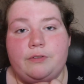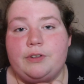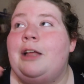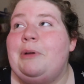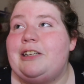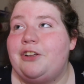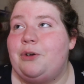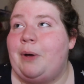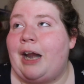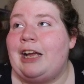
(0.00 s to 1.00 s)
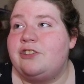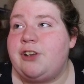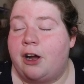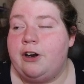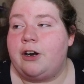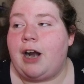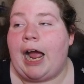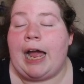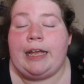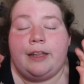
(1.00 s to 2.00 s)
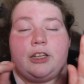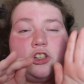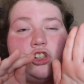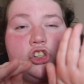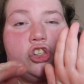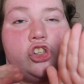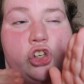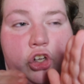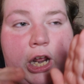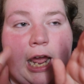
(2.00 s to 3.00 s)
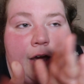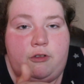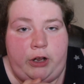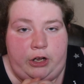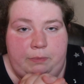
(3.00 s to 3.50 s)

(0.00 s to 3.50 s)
Let me tell you, when I saw her, I like stood halfway